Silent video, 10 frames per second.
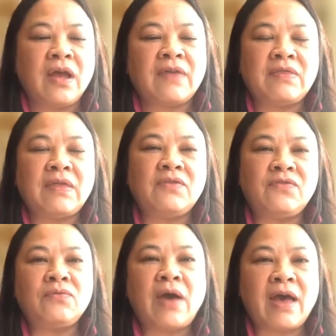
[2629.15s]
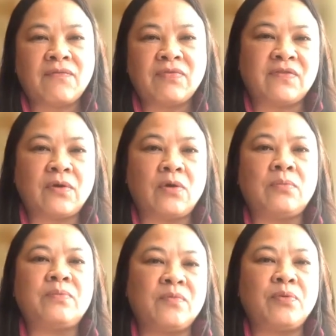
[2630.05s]
and that they do have the
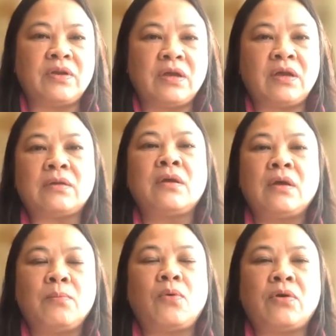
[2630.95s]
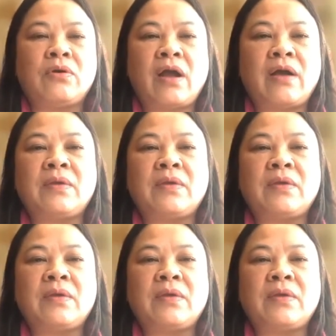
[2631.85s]
scope to put in more